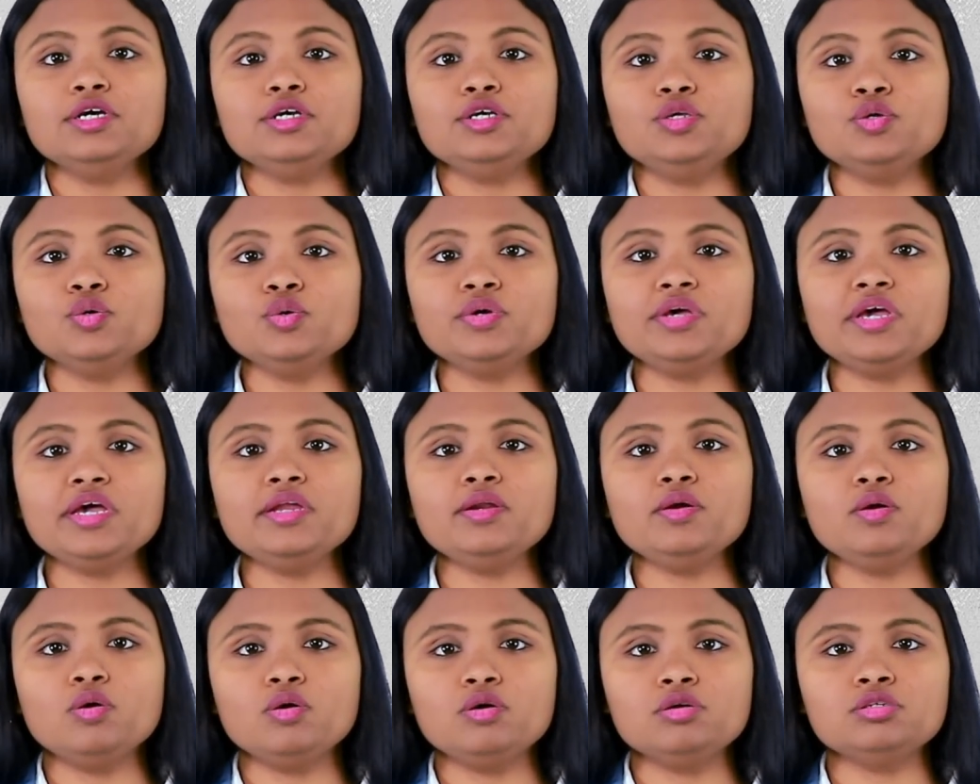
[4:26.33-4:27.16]
You
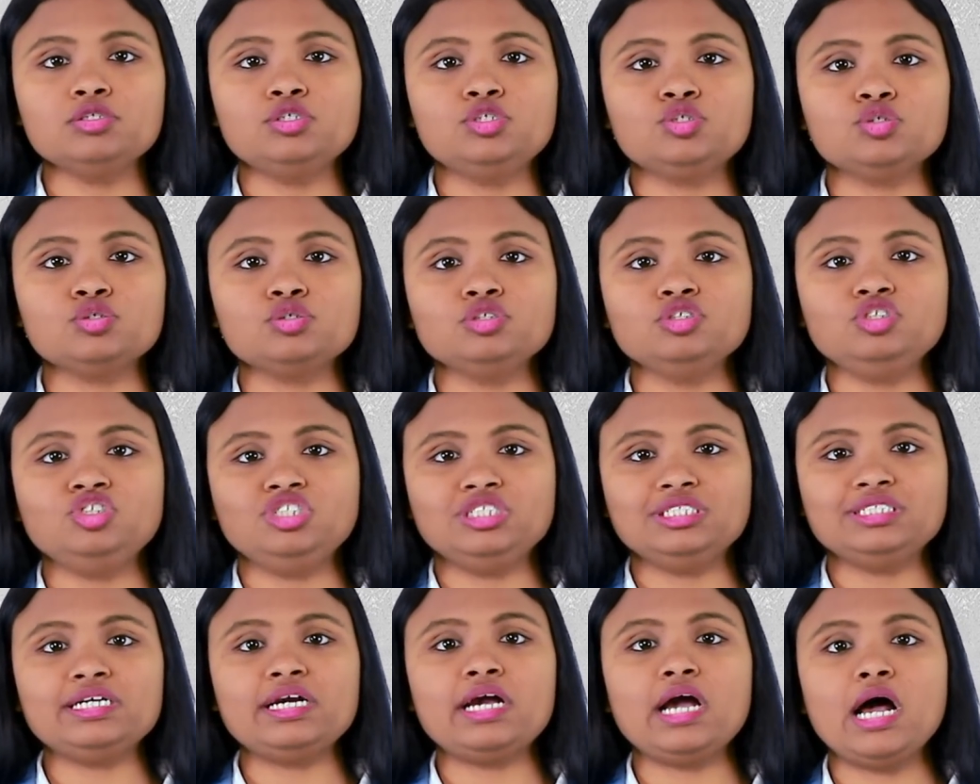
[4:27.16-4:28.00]
can also
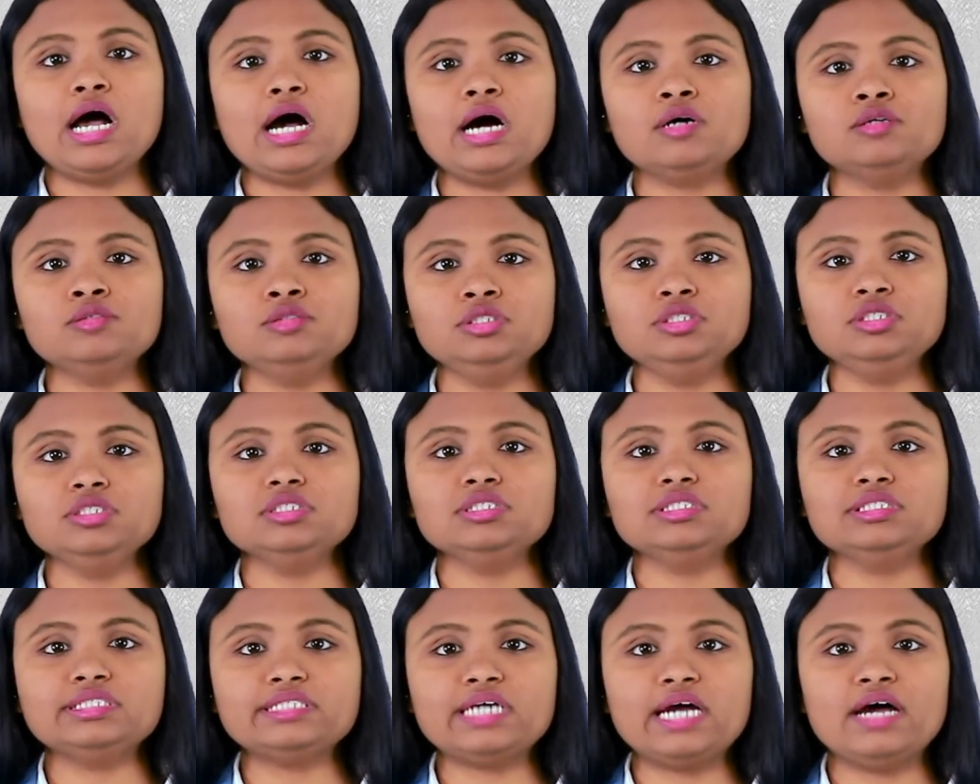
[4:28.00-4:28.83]
check
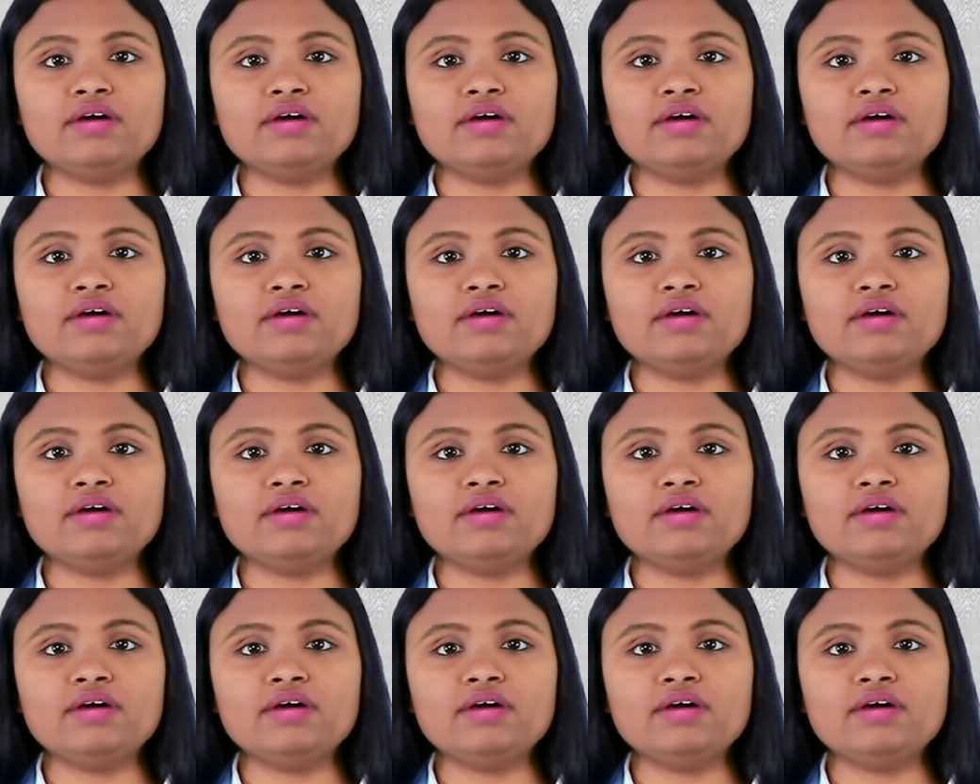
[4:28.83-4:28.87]
out